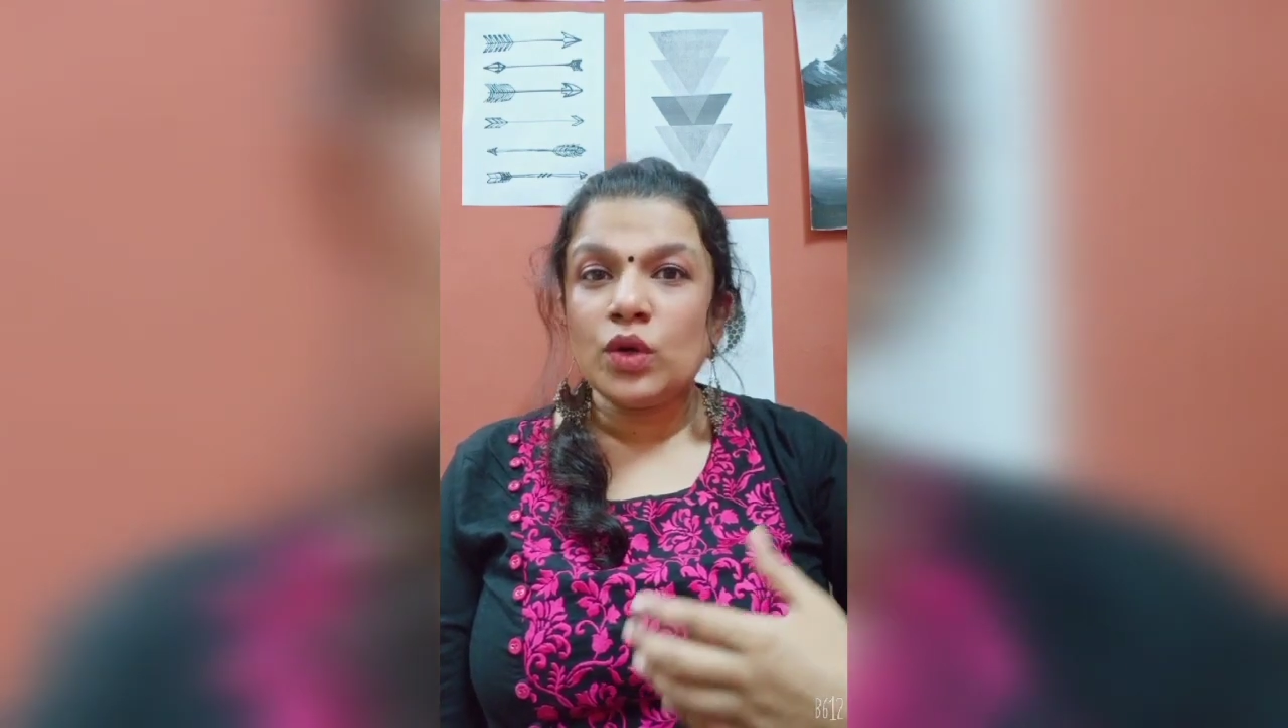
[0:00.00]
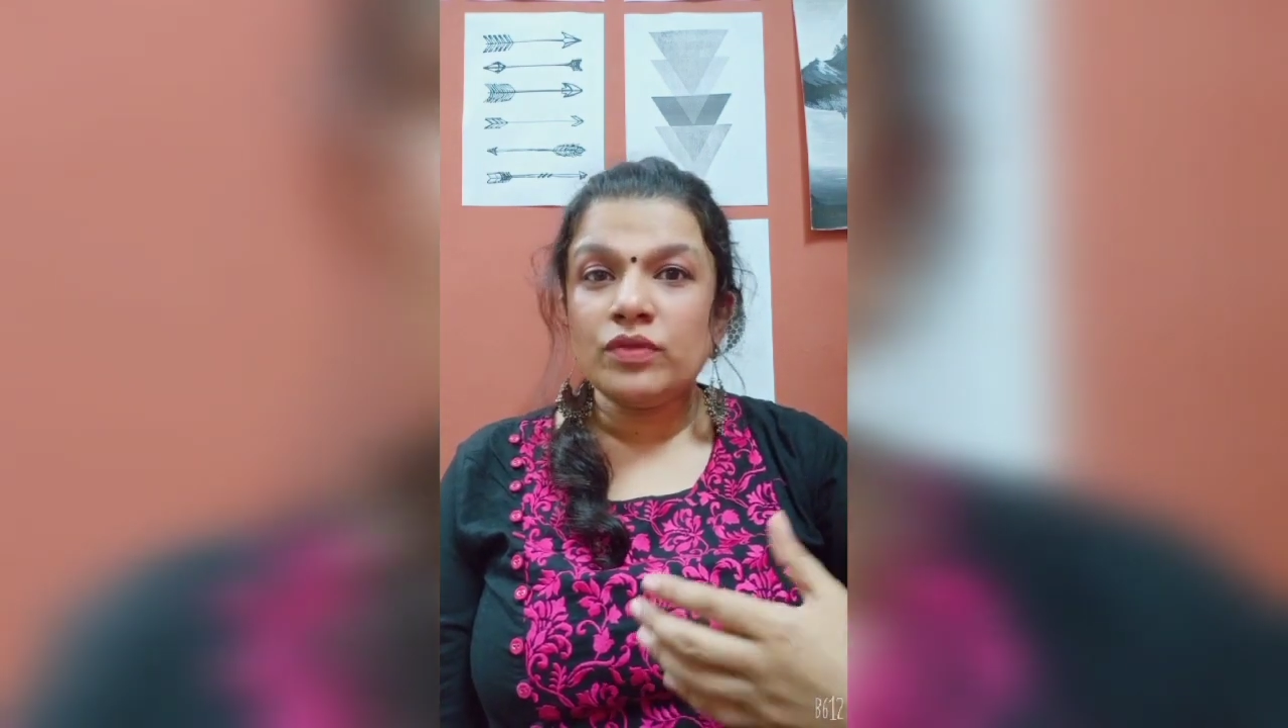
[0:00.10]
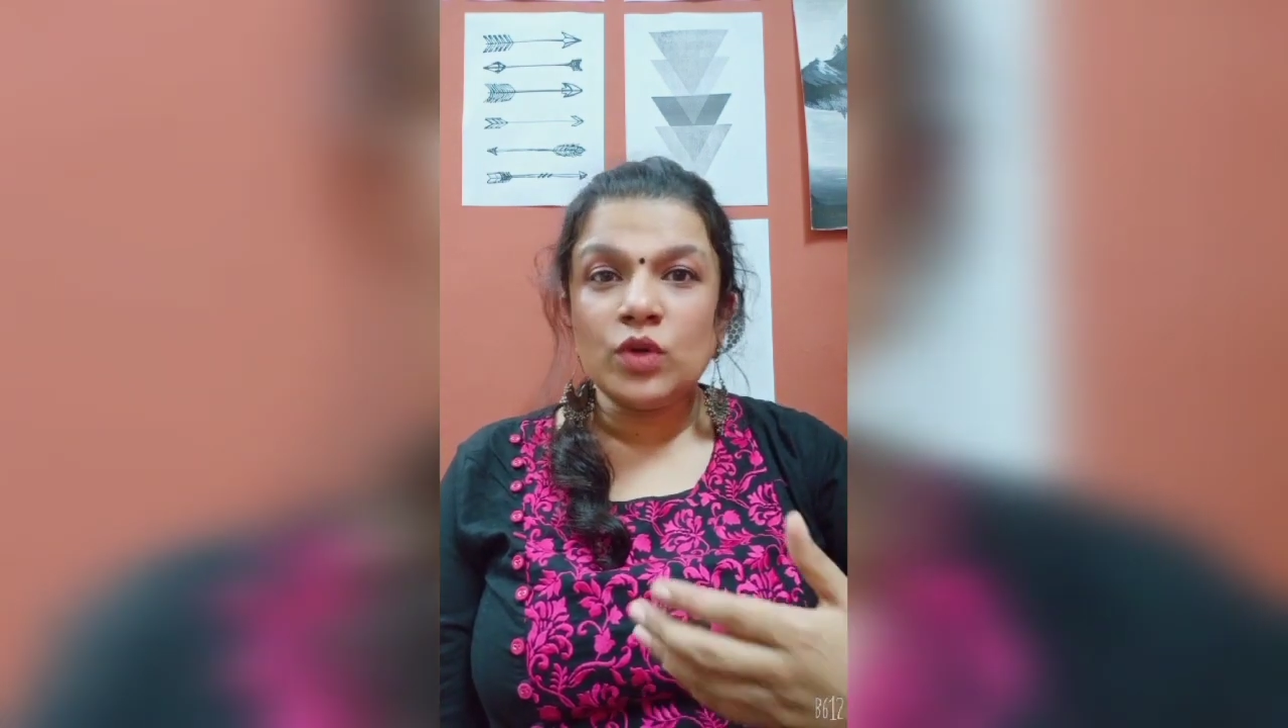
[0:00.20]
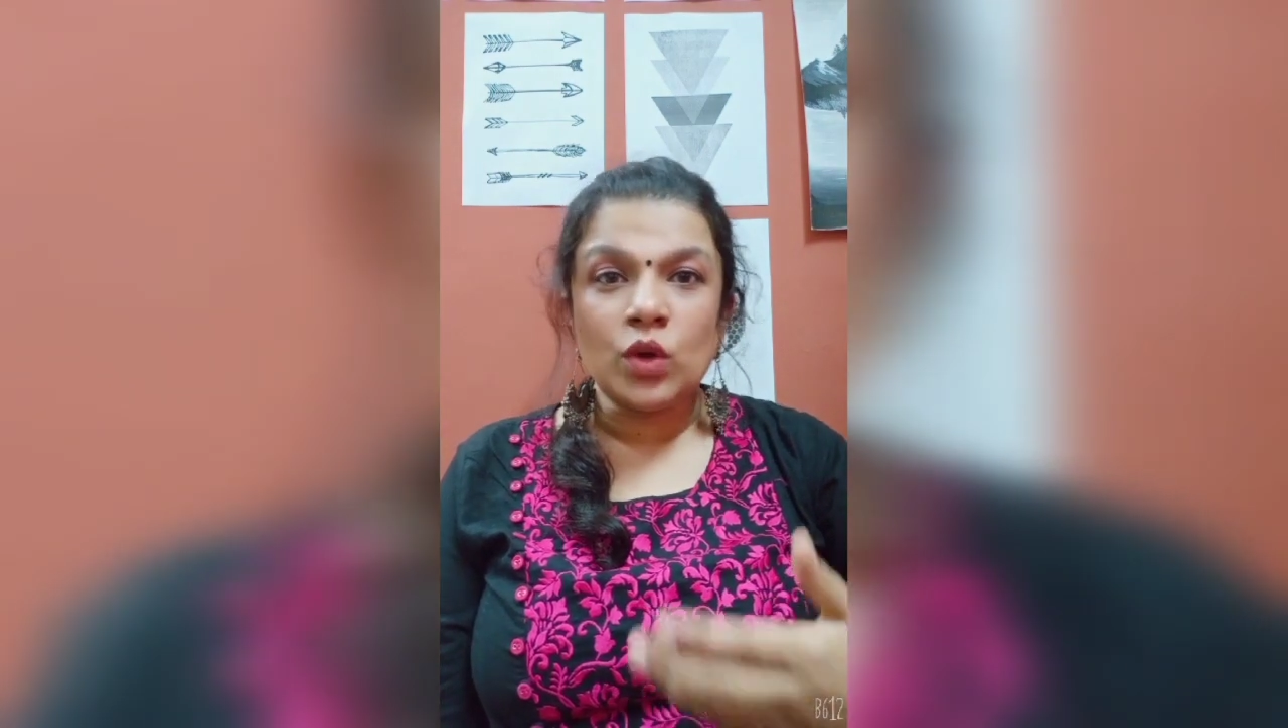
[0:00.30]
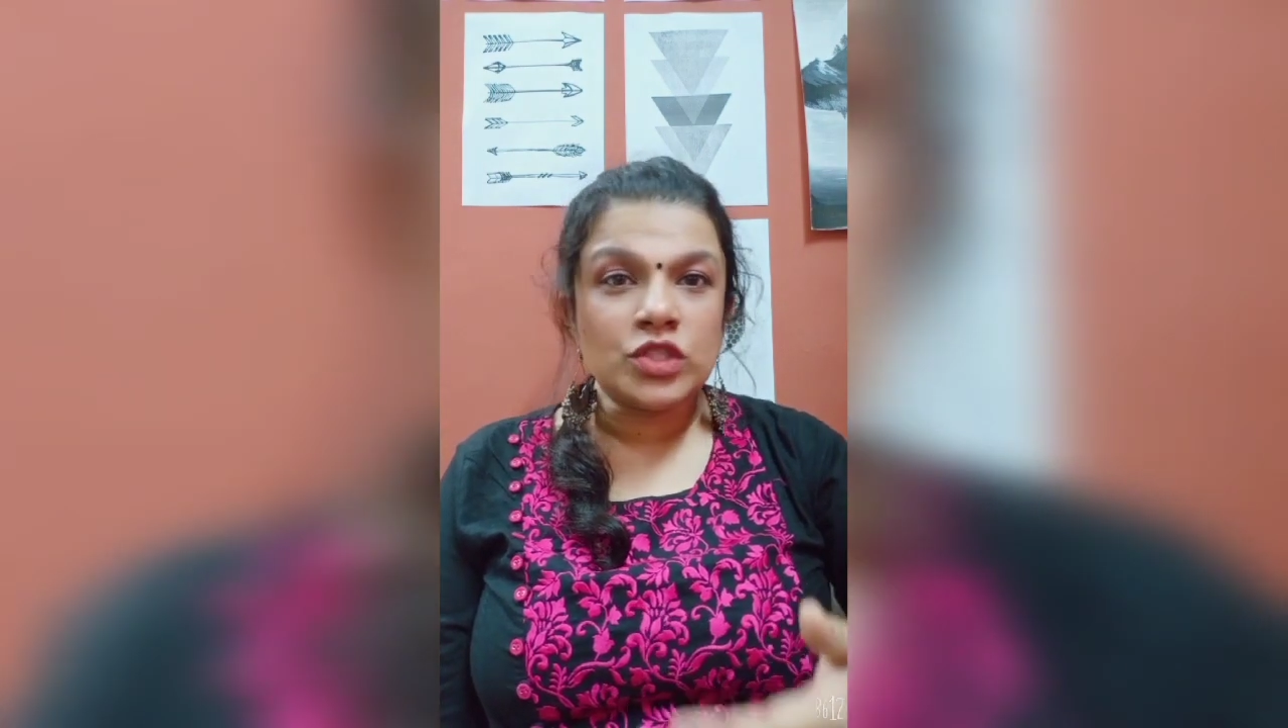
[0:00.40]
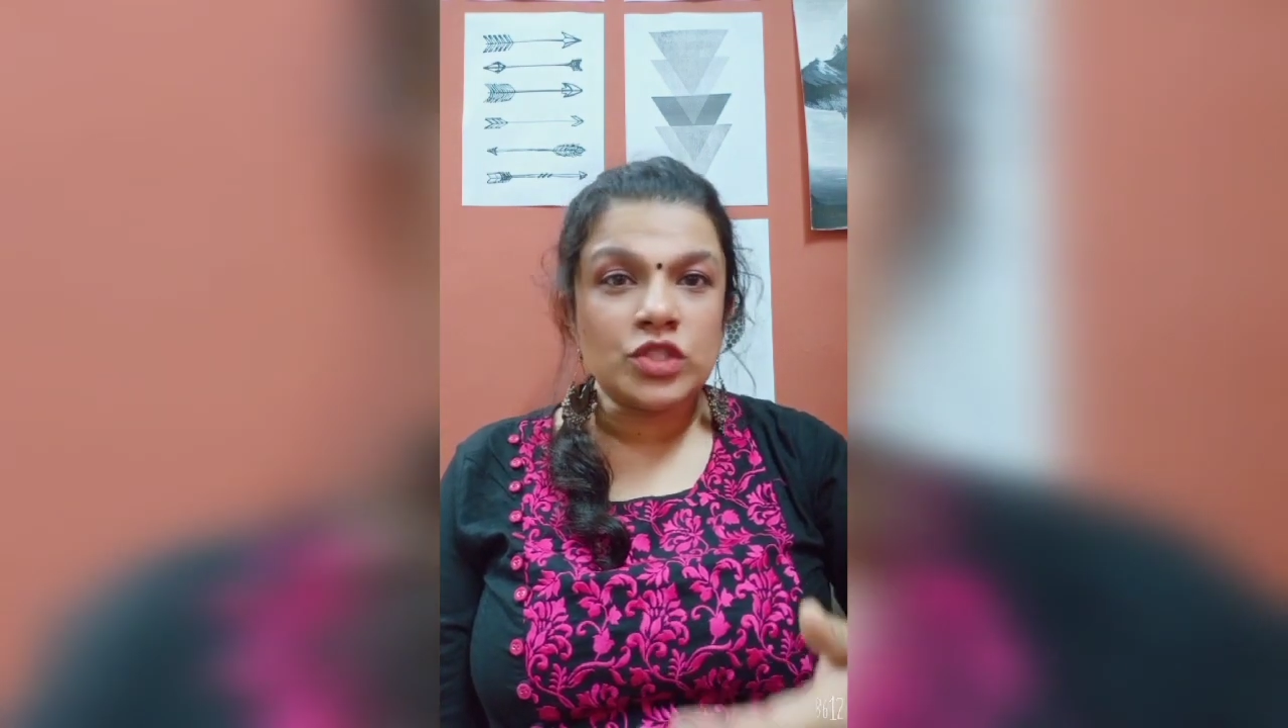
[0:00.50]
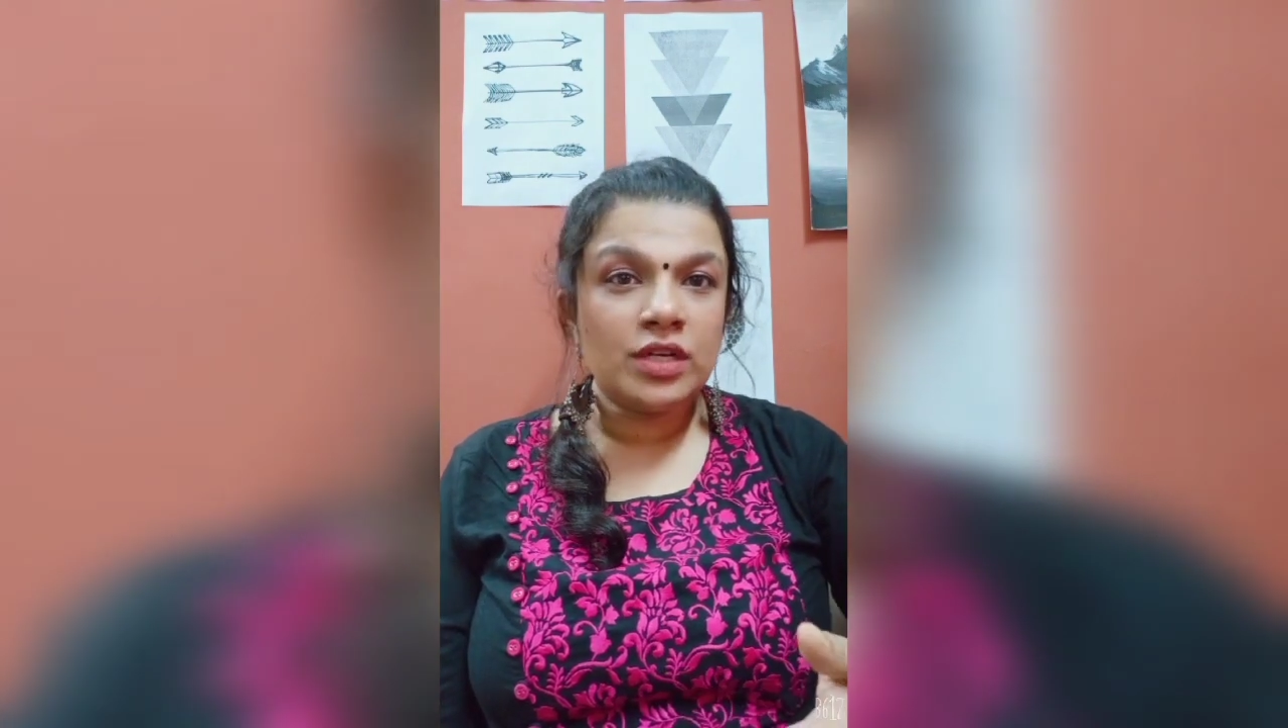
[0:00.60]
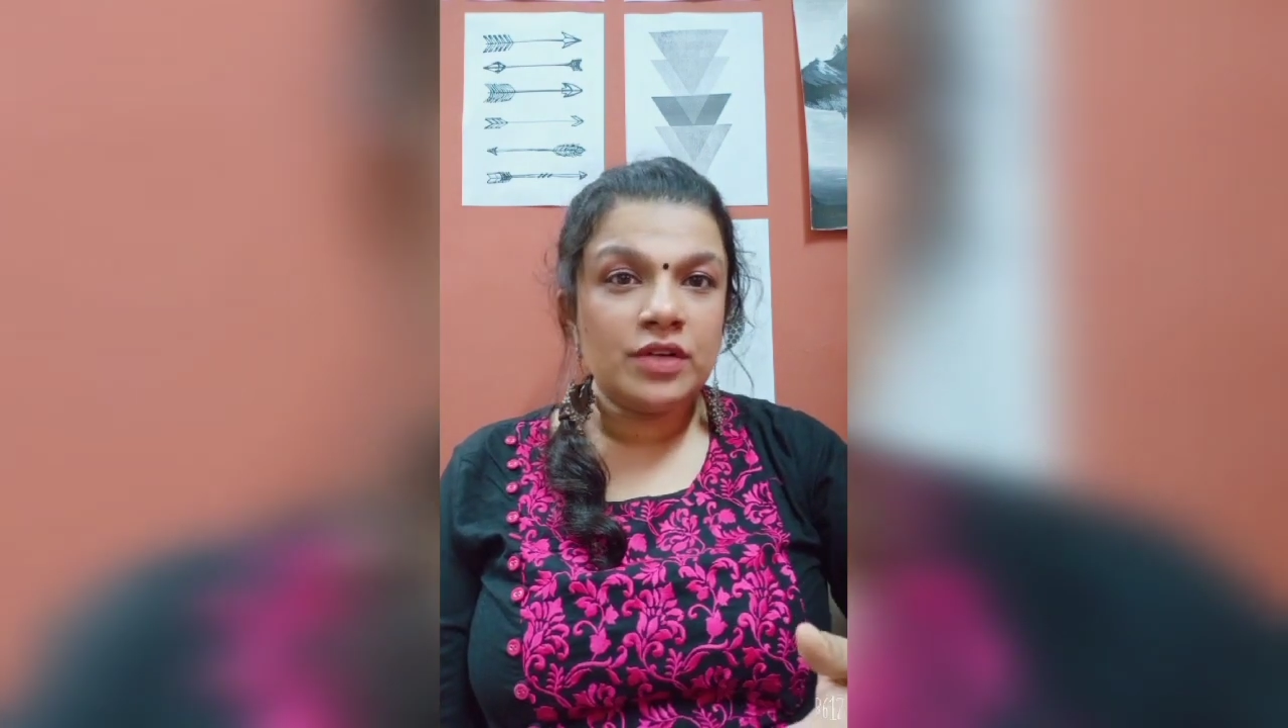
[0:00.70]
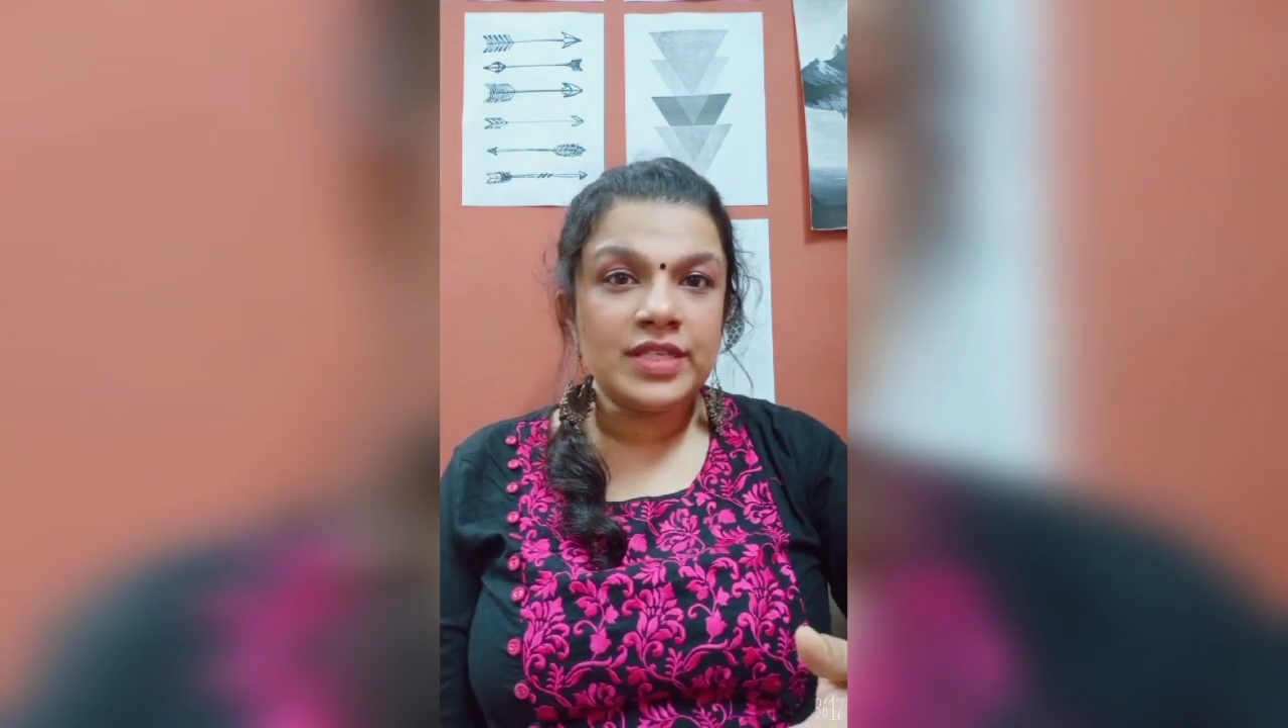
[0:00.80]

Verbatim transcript: lot of logical